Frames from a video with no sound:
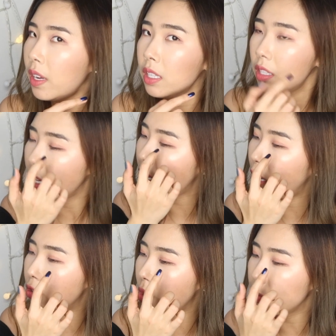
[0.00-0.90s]
face, and
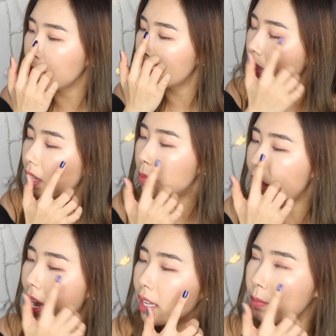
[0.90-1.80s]
also I'm using them
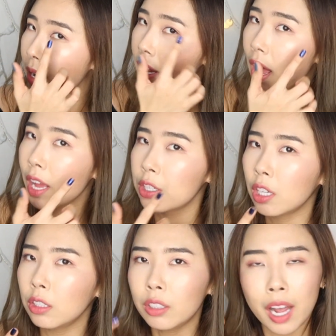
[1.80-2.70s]
as my
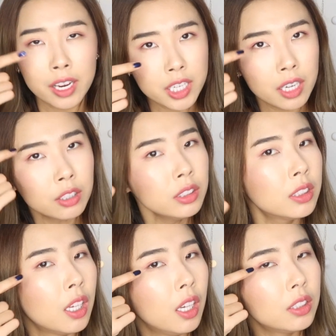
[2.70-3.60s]

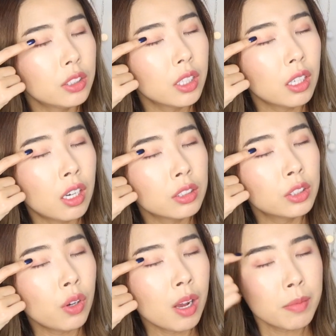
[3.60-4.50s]
eyeshadows, so they're
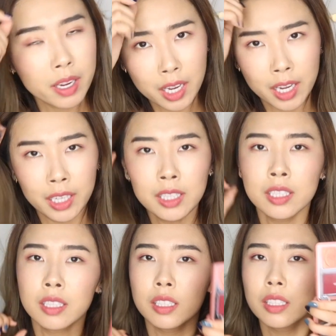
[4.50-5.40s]
also on my
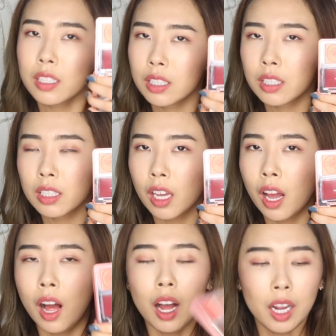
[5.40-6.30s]
eyes.
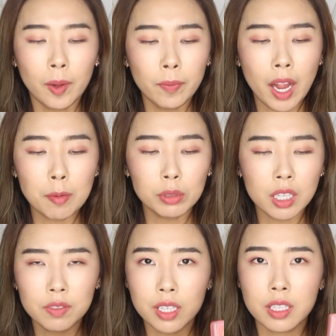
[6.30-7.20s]
I
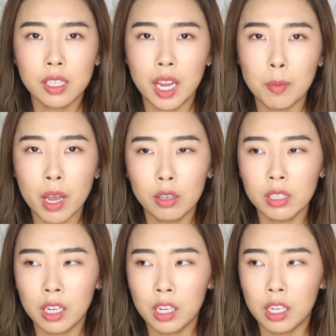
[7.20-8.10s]
believe this came
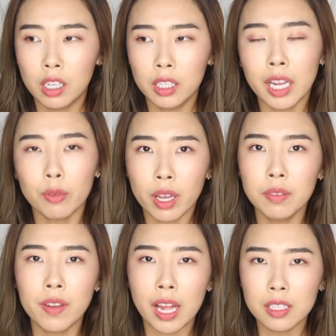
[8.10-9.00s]
out on
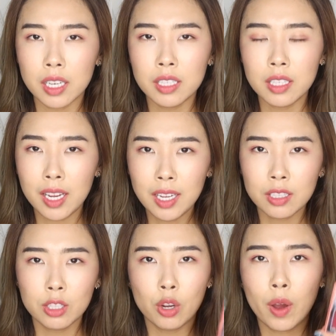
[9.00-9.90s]
around Valentine's Day,
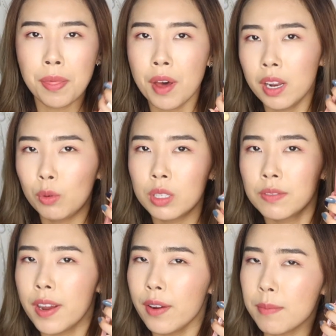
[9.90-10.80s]
so I thought it was
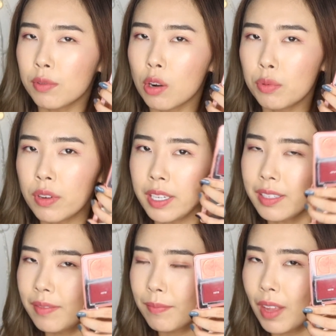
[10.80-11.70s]
very
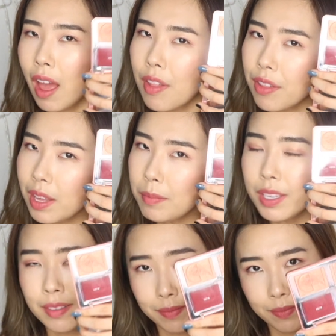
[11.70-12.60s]
appropriate
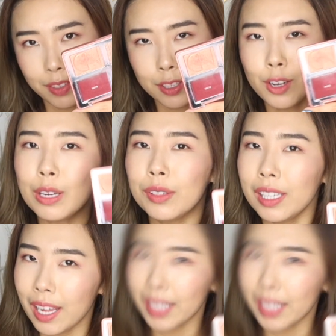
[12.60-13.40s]
themed, so I really